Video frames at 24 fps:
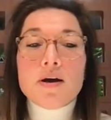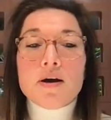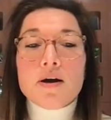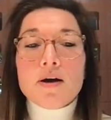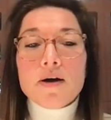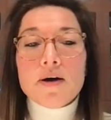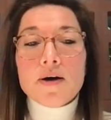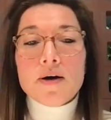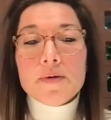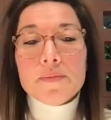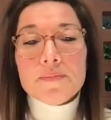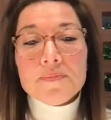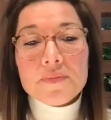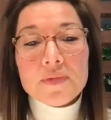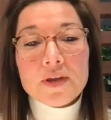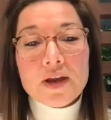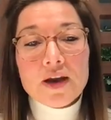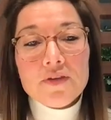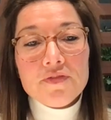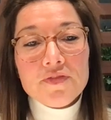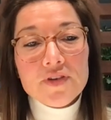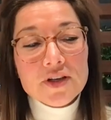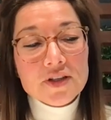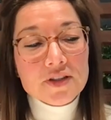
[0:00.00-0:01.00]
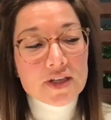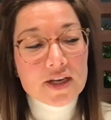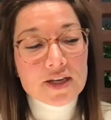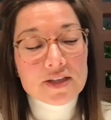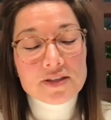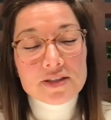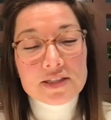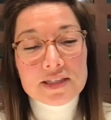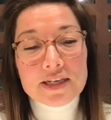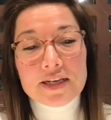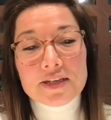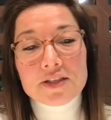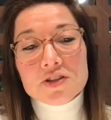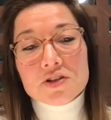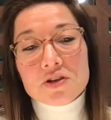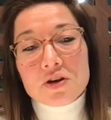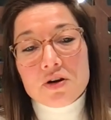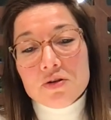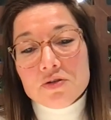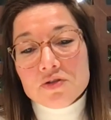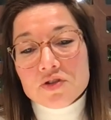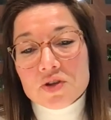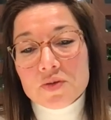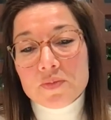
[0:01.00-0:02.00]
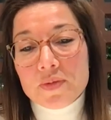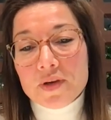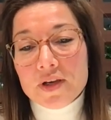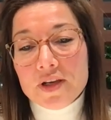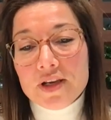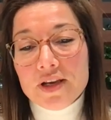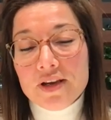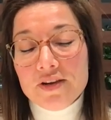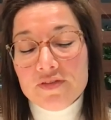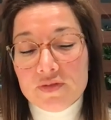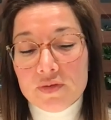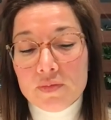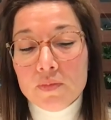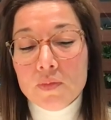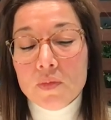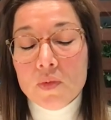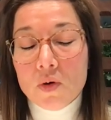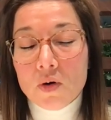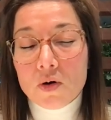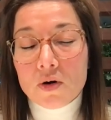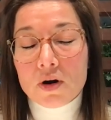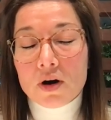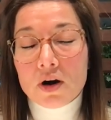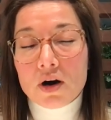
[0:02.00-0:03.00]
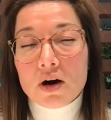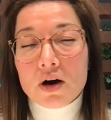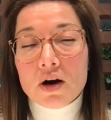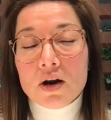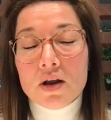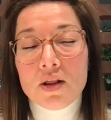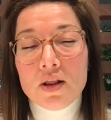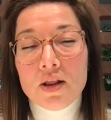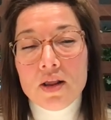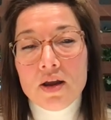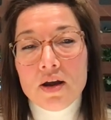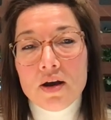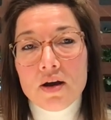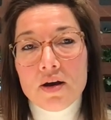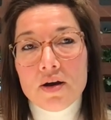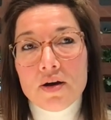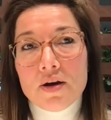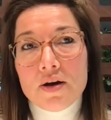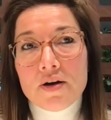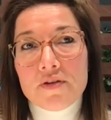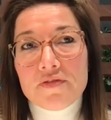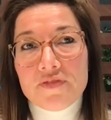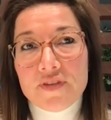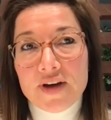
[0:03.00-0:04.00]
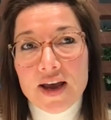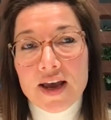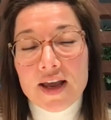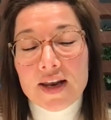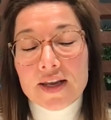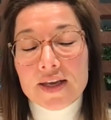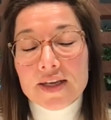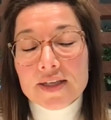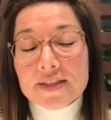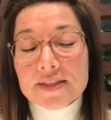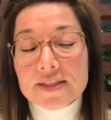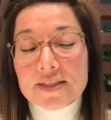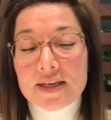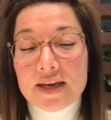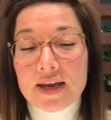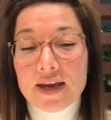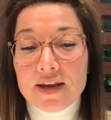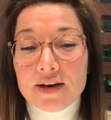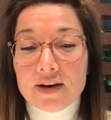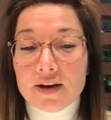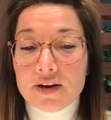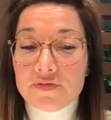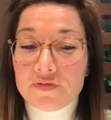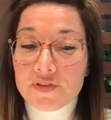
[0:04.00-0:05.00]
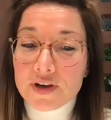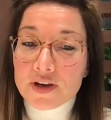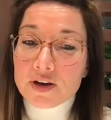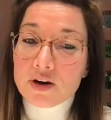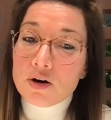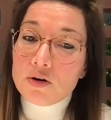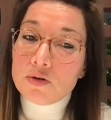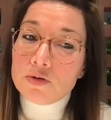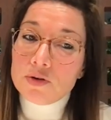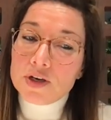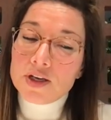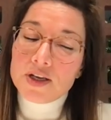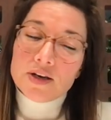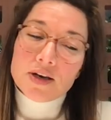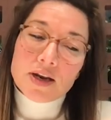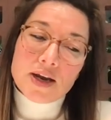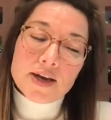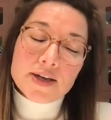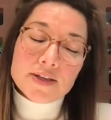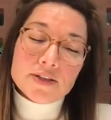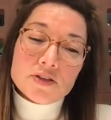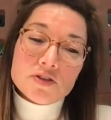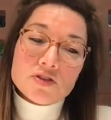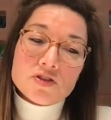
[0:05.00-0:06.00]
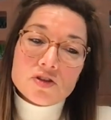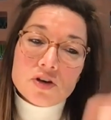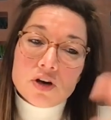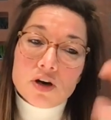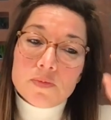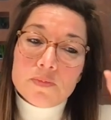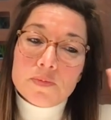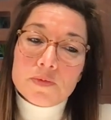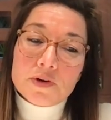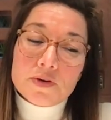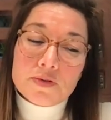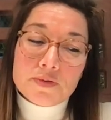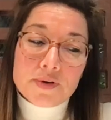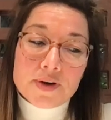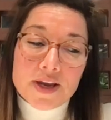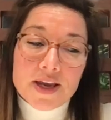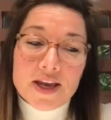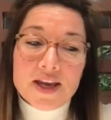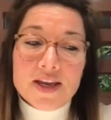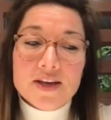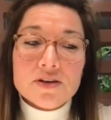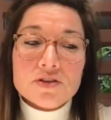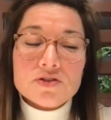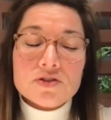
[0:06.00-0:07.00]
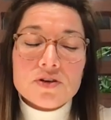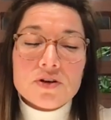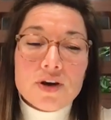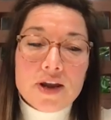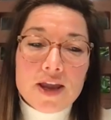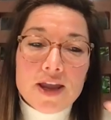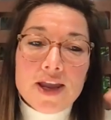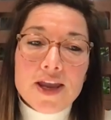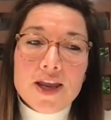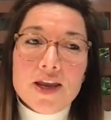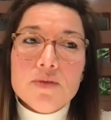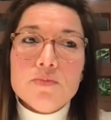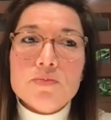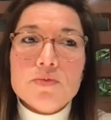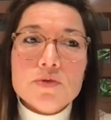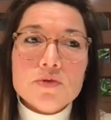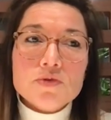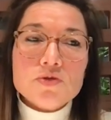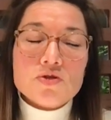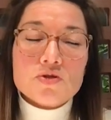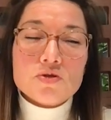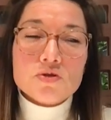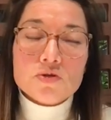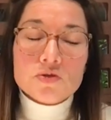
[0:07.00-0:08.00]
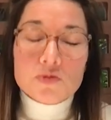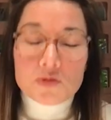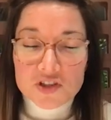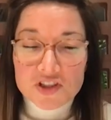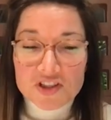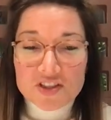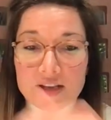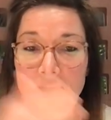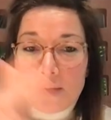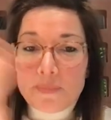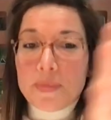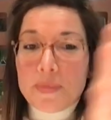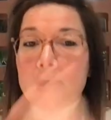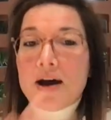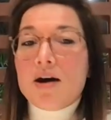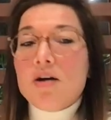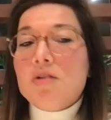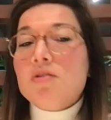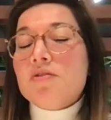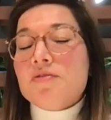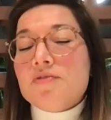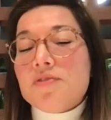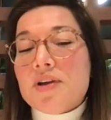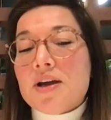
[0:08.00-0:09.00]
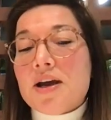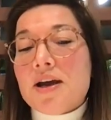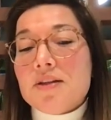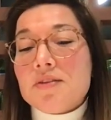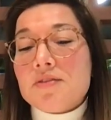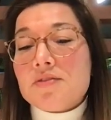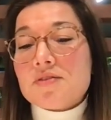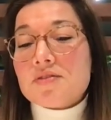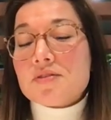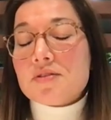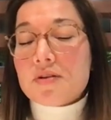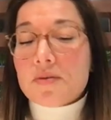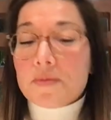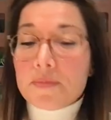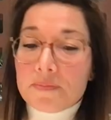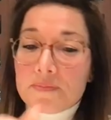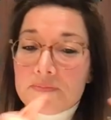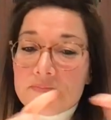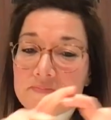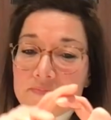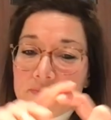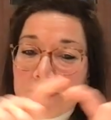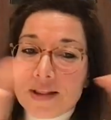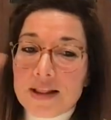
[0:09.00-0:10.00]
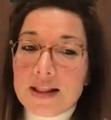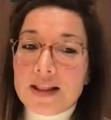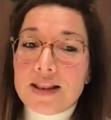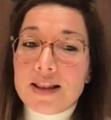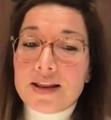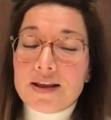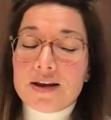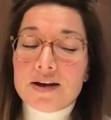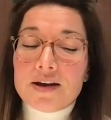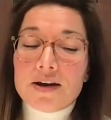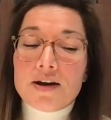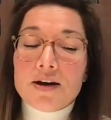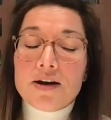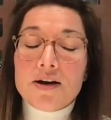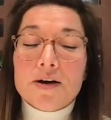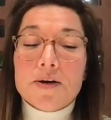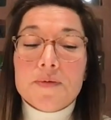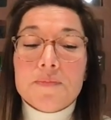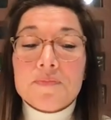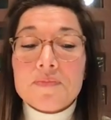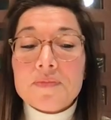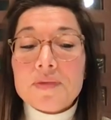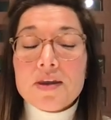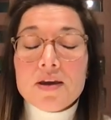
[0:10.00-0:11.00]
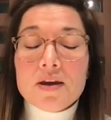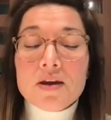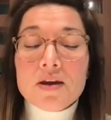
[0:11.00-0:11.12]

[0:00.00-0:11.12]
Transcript: Um, I think that that is going to be even more uh, valid, and I think only like the top creators are able to step out of that, um,